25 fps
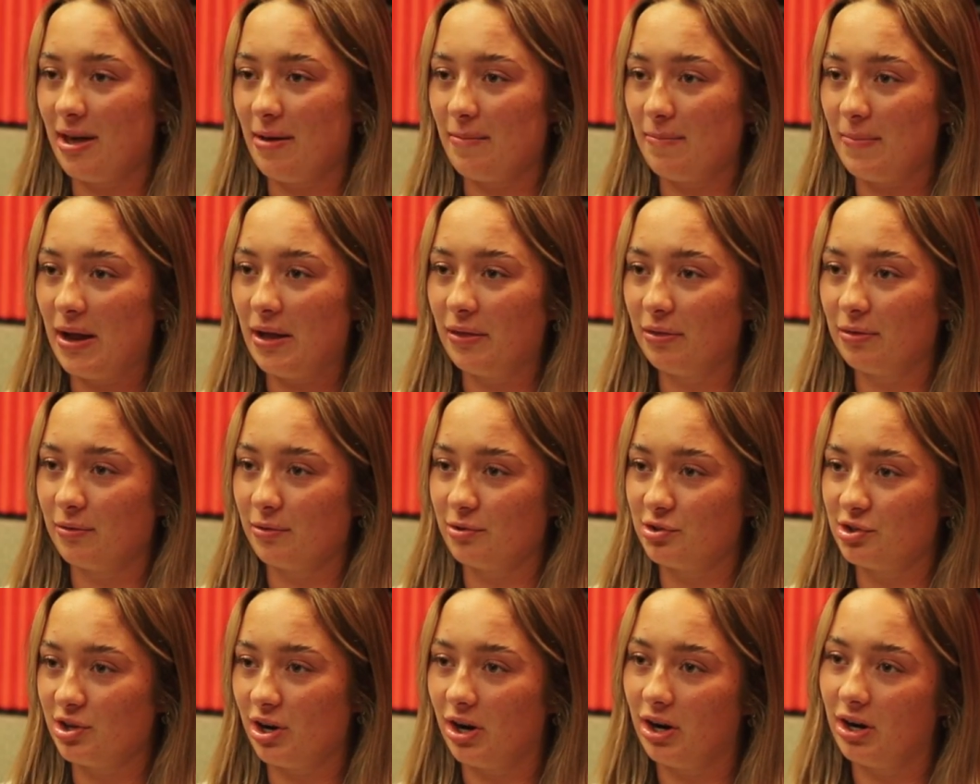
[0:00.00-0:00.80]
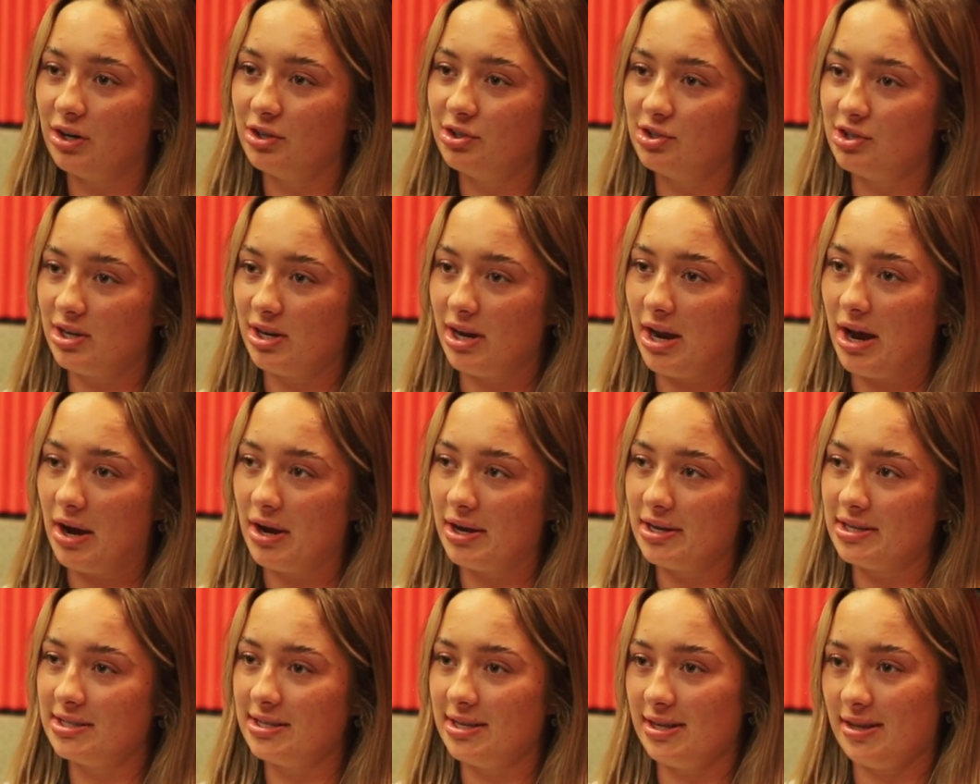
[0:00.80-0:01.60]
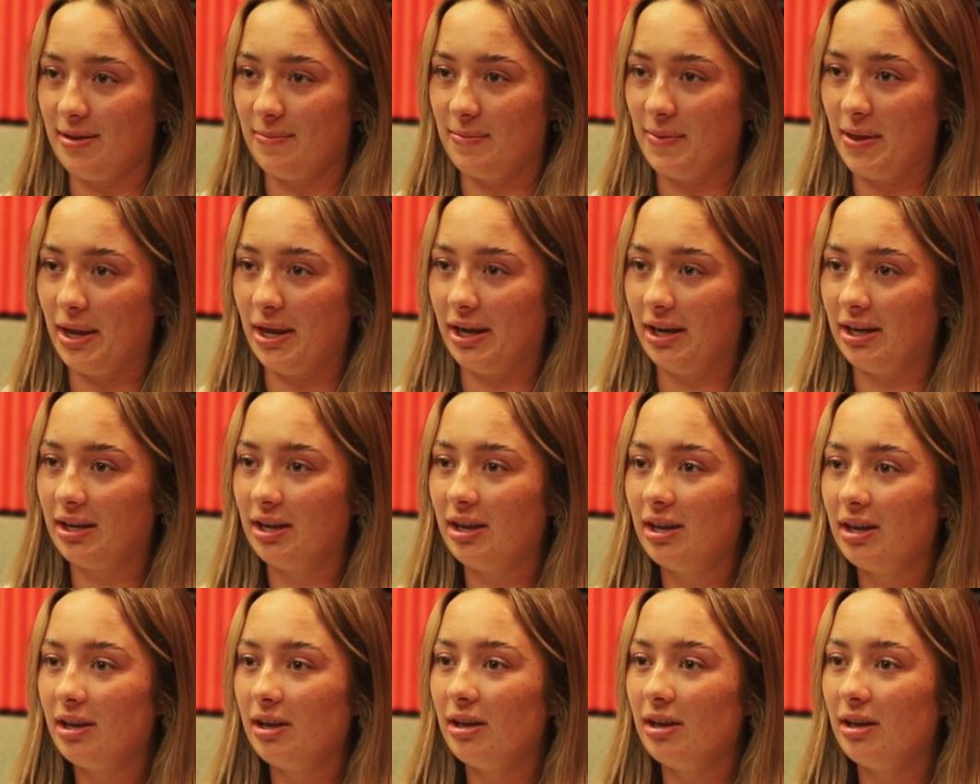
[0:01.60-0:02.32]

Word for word: that met through Chaarg and now I see them like